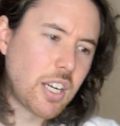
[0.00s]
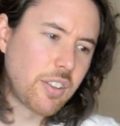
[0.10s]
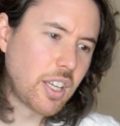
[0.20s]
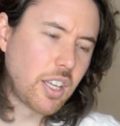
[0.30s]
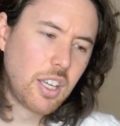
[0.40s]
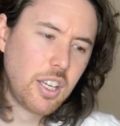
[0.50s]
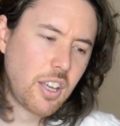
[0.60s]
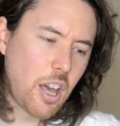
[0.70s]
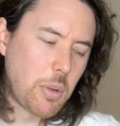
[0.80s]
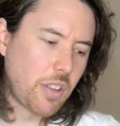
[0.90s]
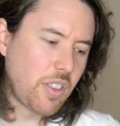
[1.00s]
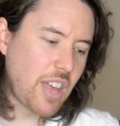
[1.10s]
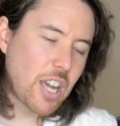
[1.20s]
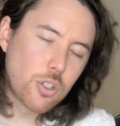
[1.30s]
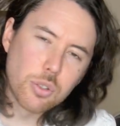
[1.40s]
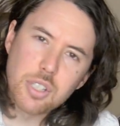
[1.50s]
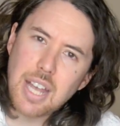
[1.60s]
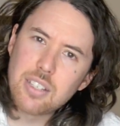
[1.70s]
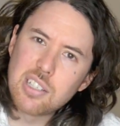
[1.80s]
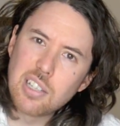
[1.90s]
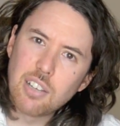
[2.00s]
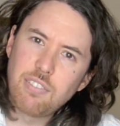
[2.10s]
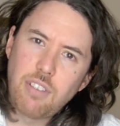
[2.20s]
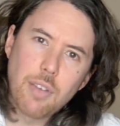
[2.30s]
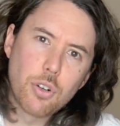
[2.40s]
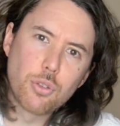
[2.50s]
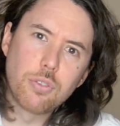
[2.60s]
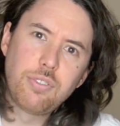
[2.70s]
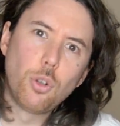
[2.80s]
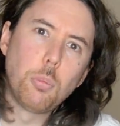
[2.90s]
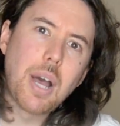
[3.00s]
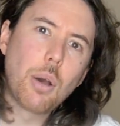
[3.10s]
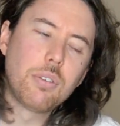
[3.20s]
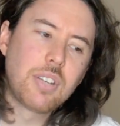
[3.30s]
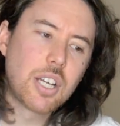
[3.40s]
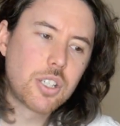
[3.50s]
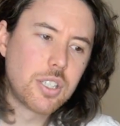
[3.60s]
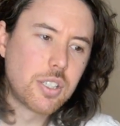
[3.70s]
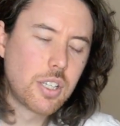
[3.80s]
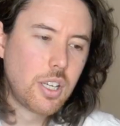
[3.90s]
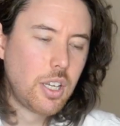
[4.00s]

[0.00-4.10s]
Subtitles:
I think the actual stats is like 500 full power flashes,